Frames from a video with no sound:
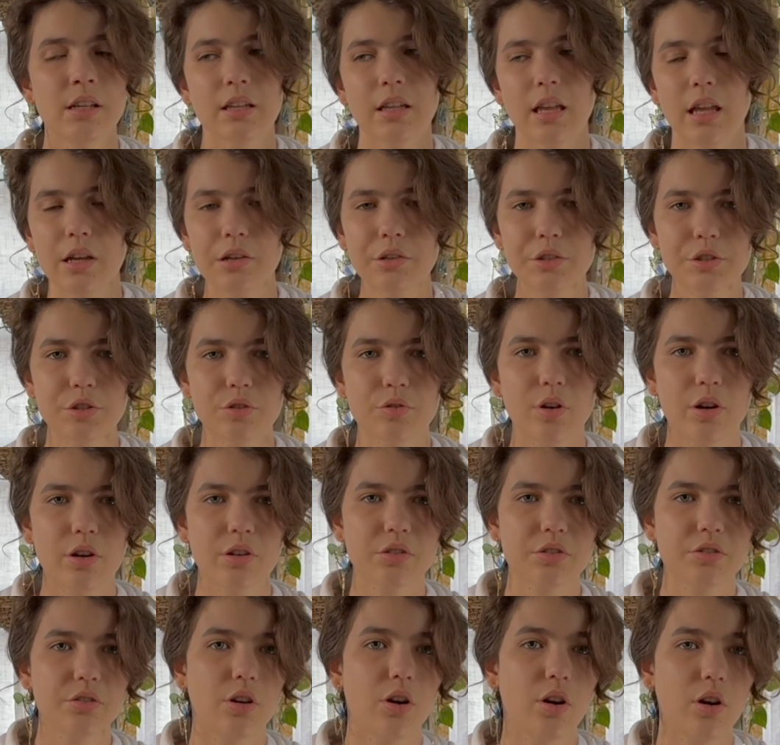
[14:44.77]
Character
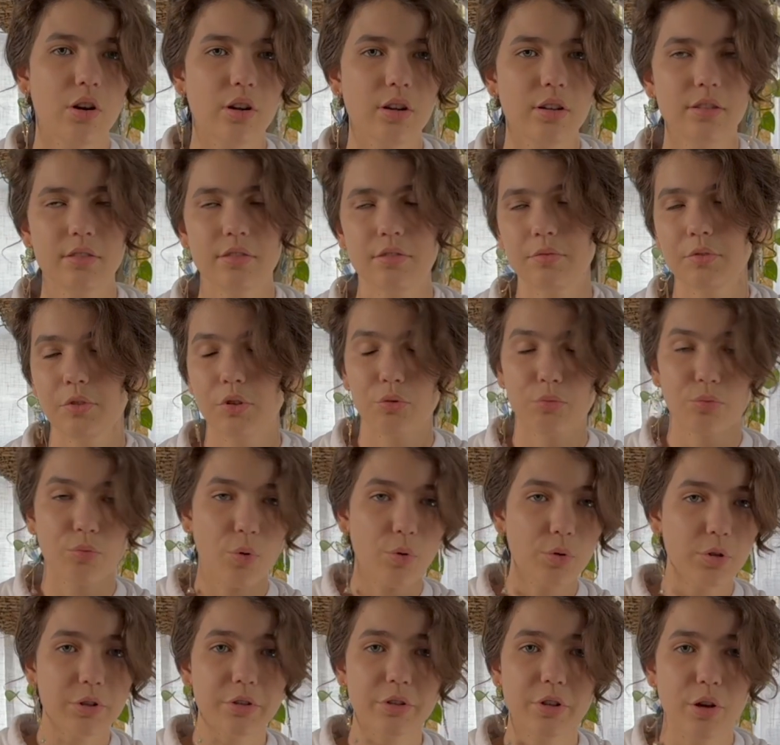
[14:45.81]
arcs are the
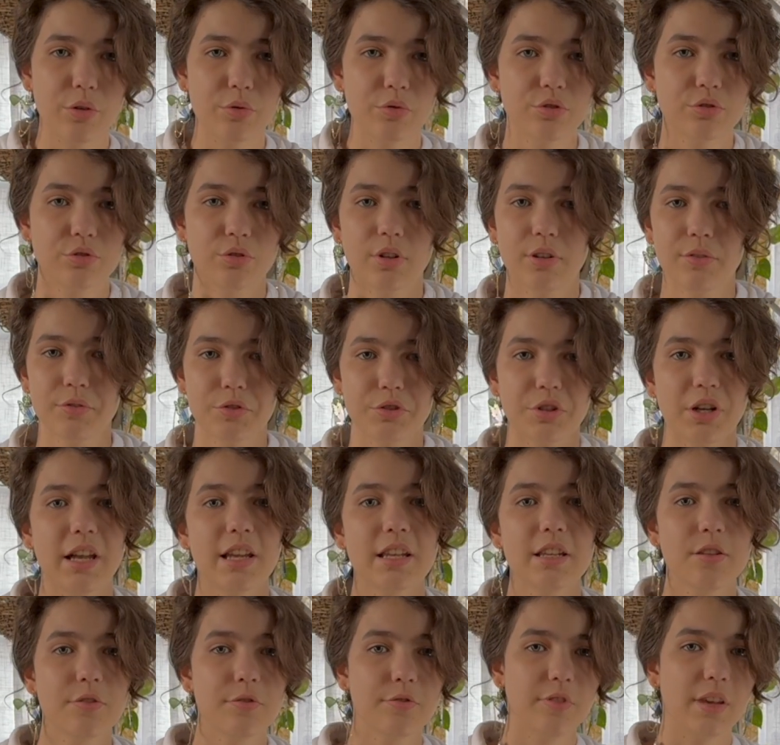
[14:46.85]
roller coaster of
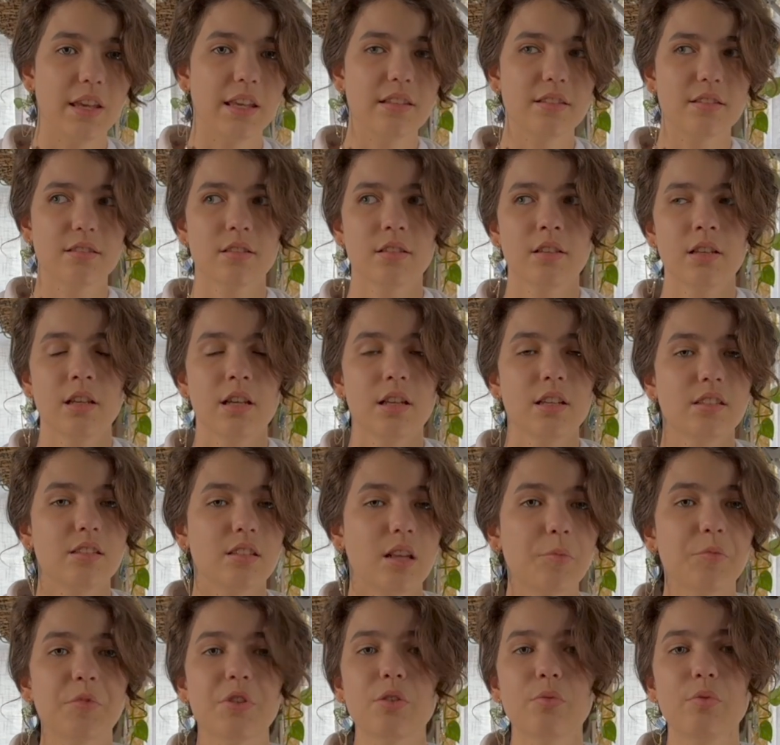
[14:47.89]
trying to face
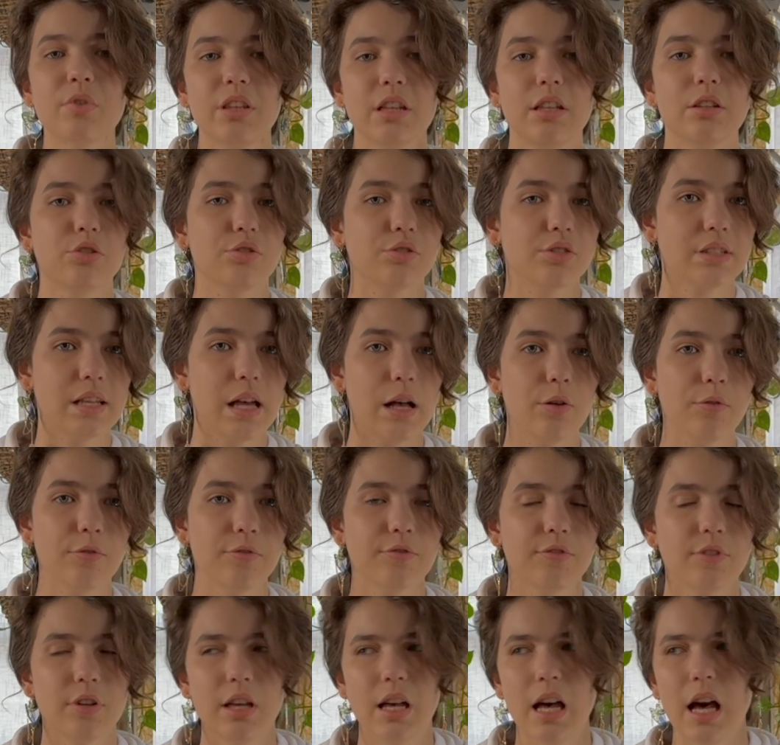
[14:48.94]
something within
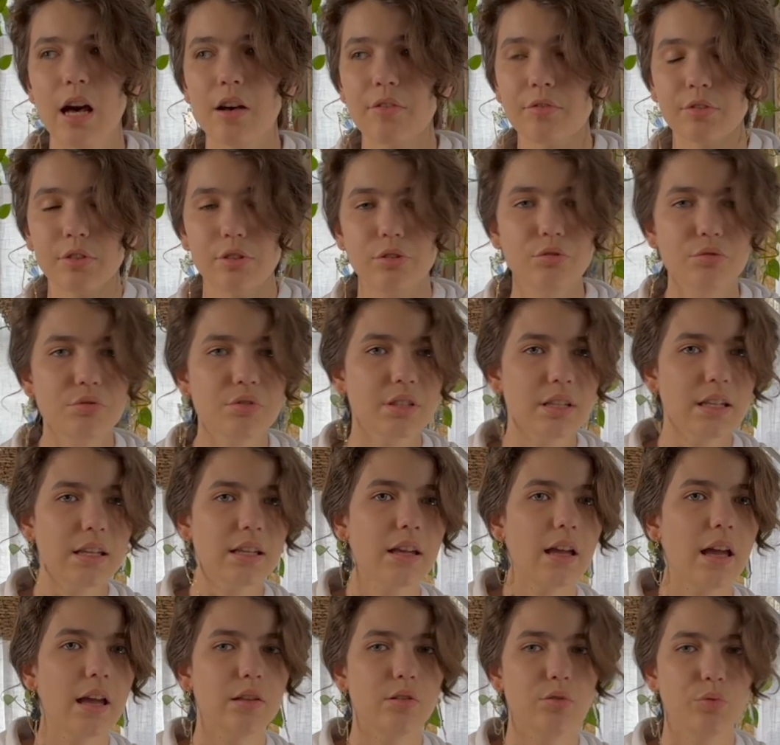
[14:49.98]
yourself, of
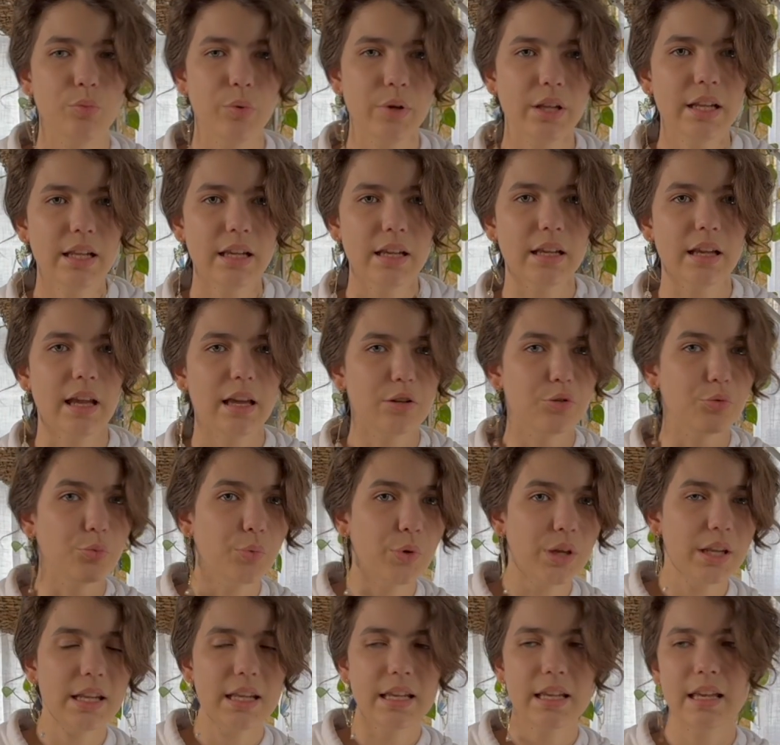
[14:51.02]
losing and winning and
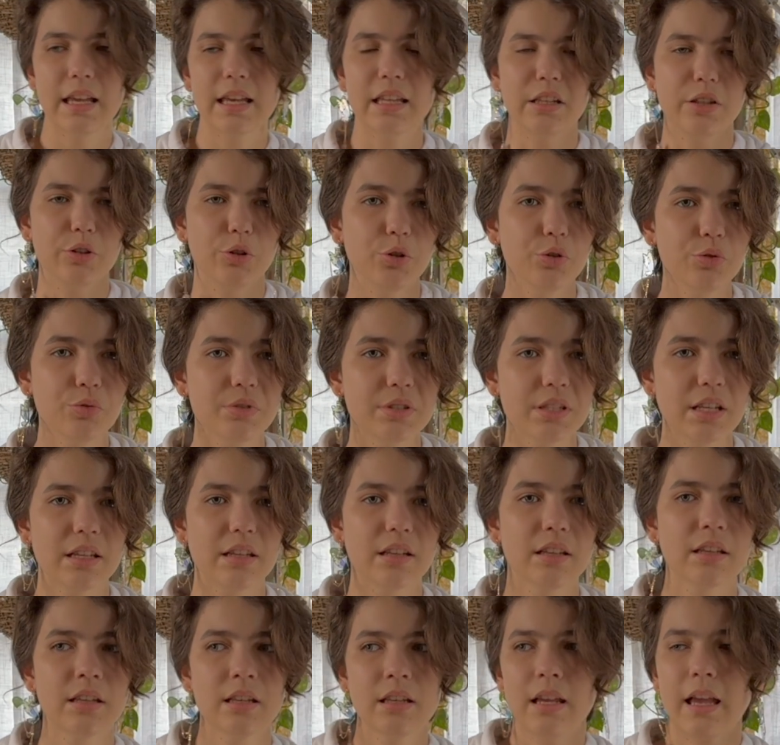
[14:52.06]

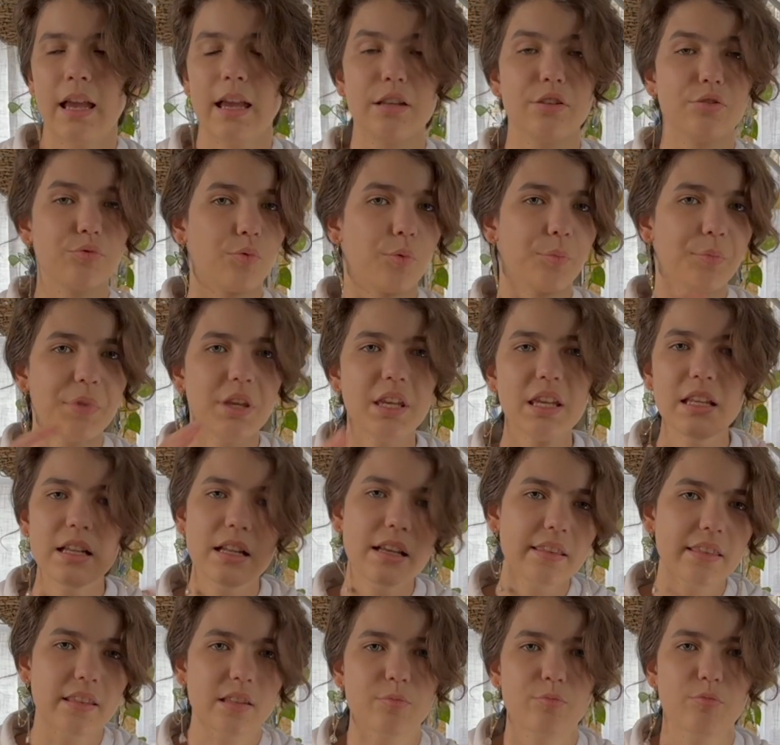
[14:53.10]
losing and
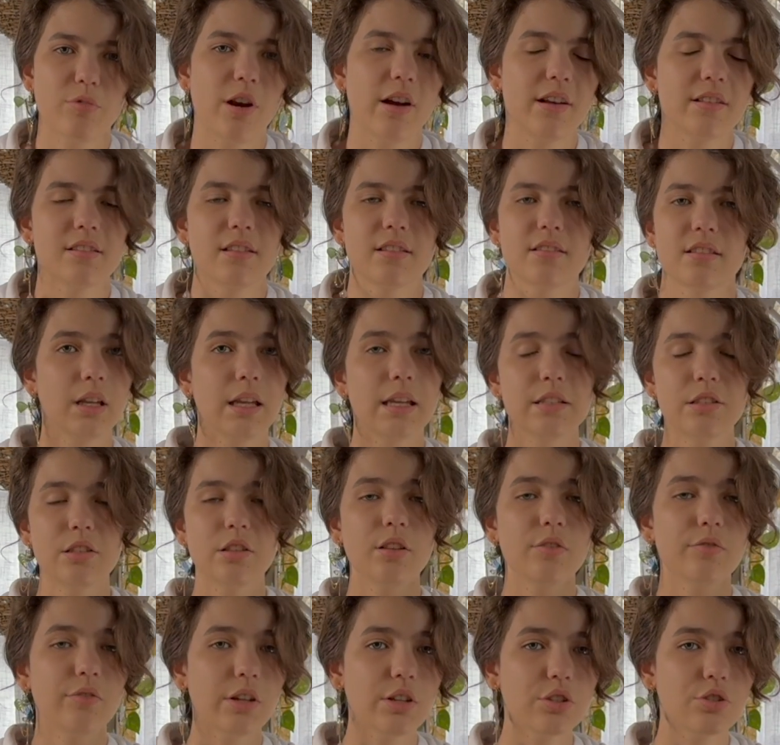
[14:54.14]
repeating this process
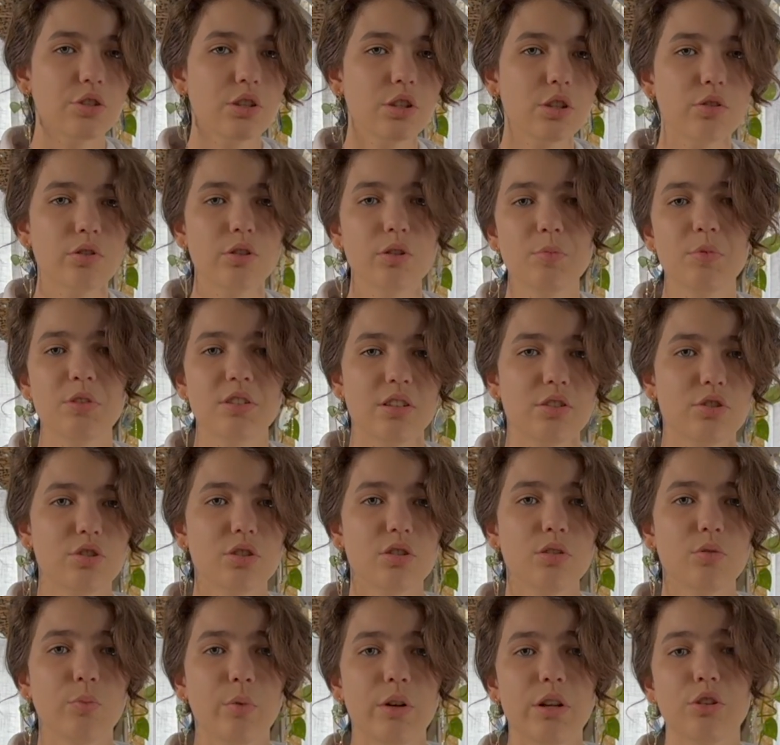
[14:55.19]
until eventually you're in a
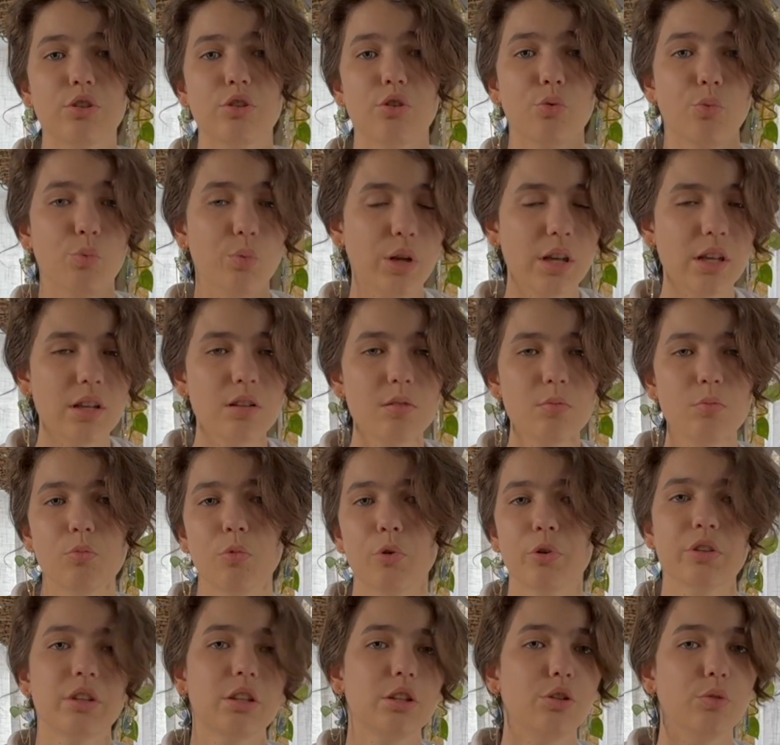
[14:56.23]
position where you win
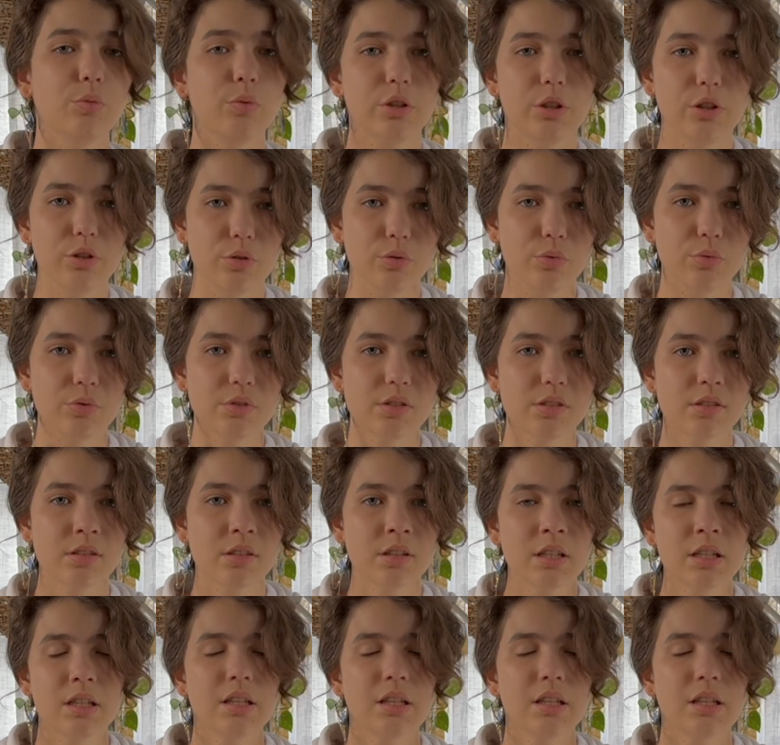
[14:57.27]
more than you lose.